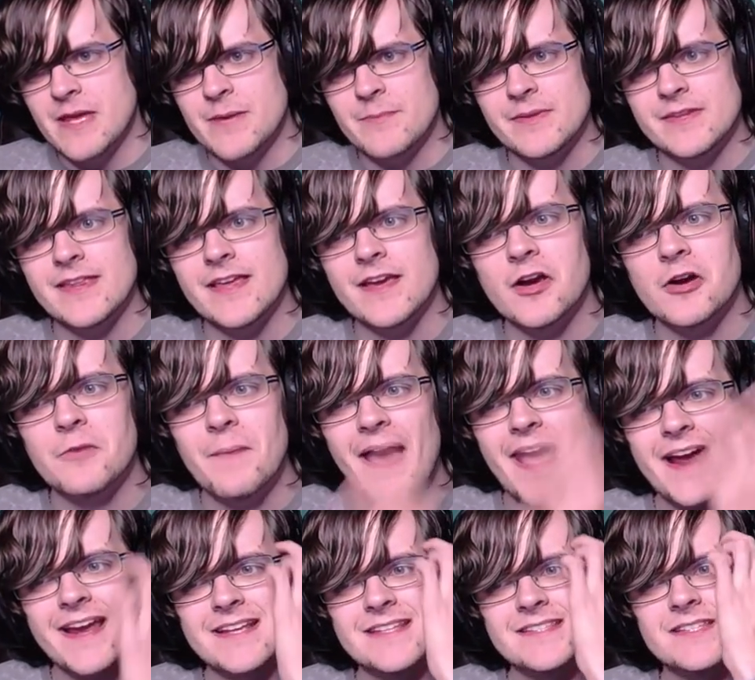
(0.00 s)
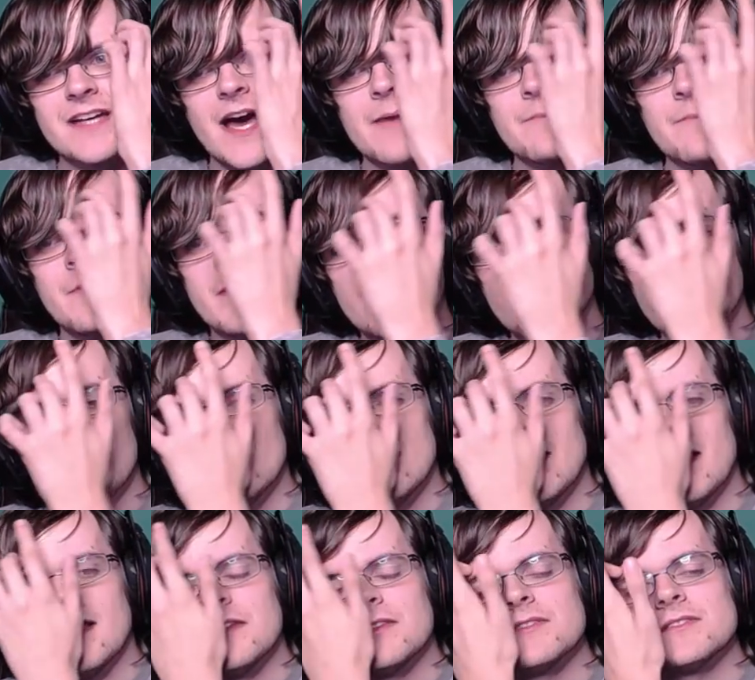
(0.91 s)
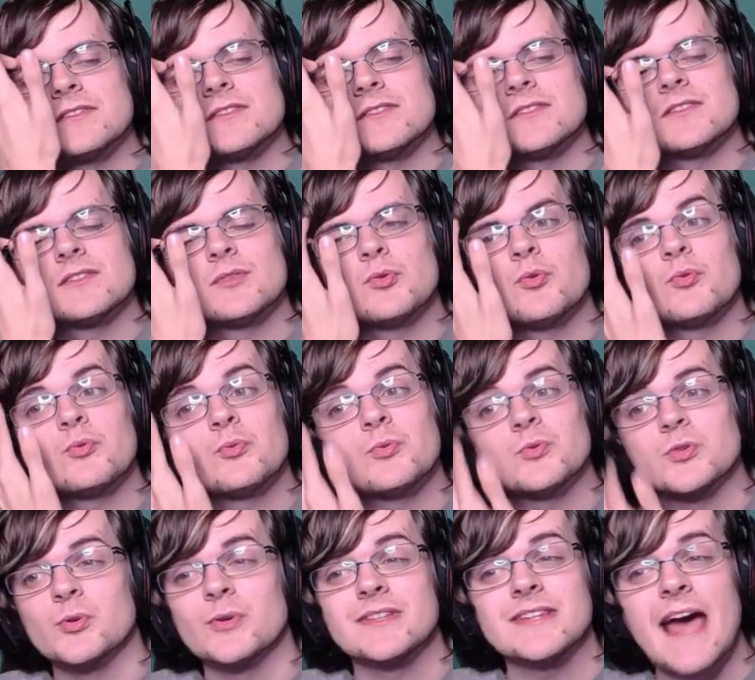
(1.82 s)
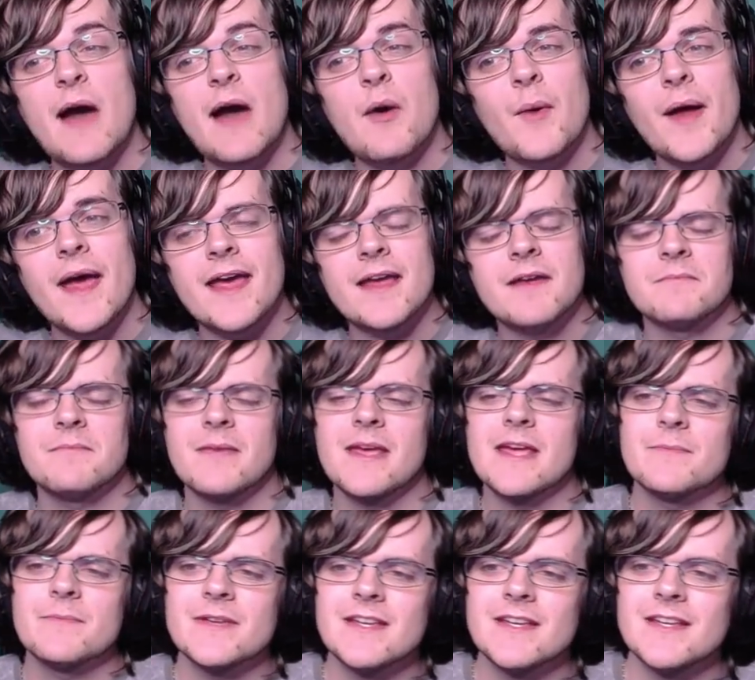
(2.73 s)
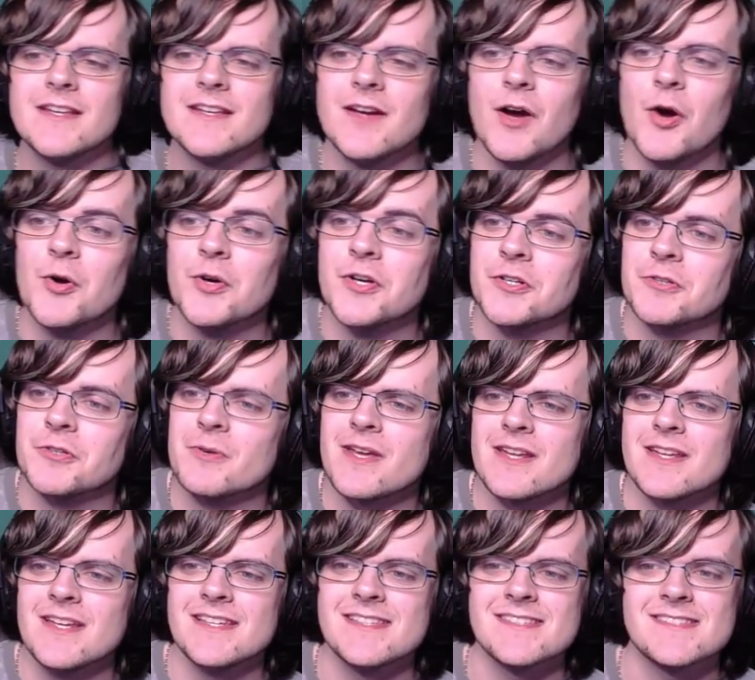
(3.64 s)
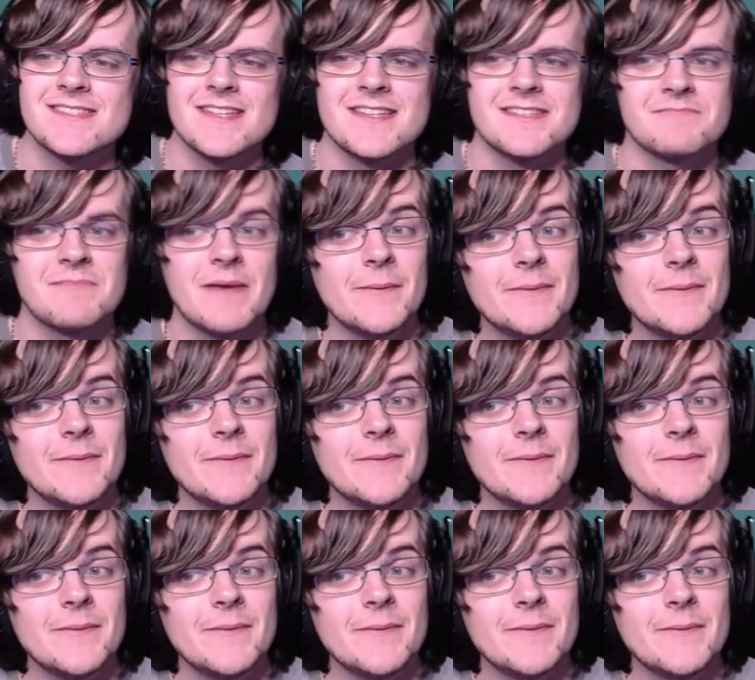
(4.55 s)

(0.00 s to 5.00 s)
Maybe they go back in time and do it that way. Maybe Ocarine is